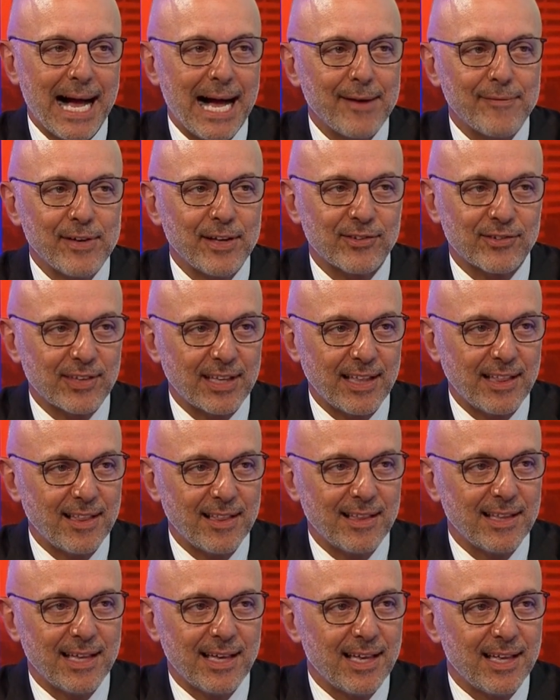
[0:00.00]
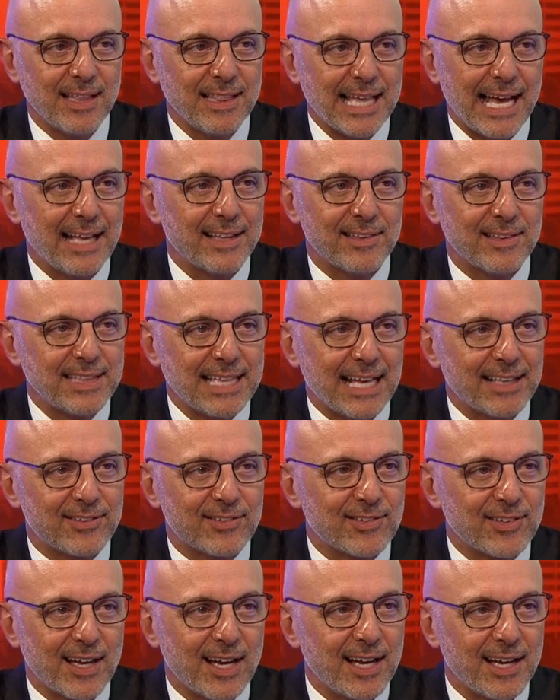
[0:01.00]
obviously uh, that,
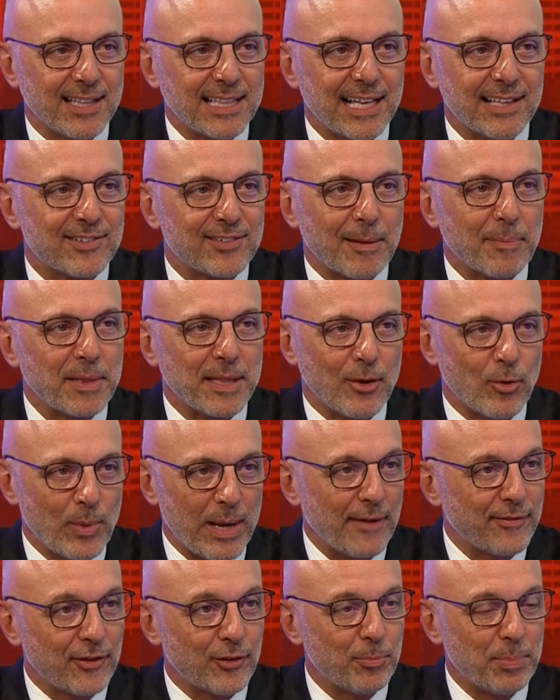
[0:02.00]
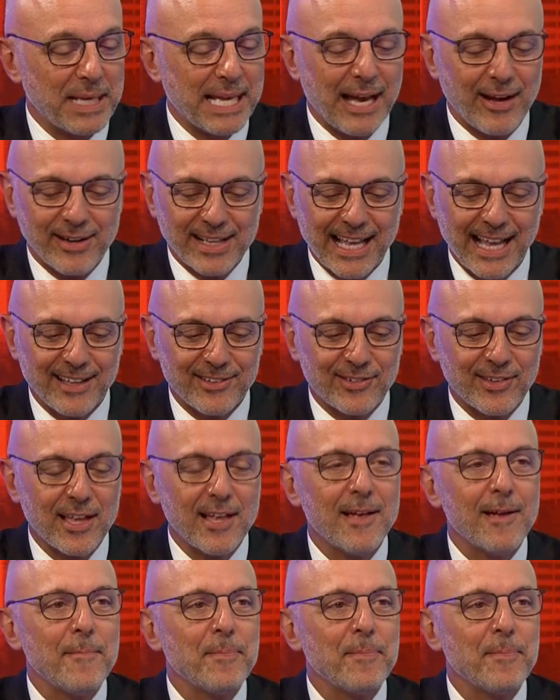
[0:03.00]
that's, uh, that's something that we have to speak out against.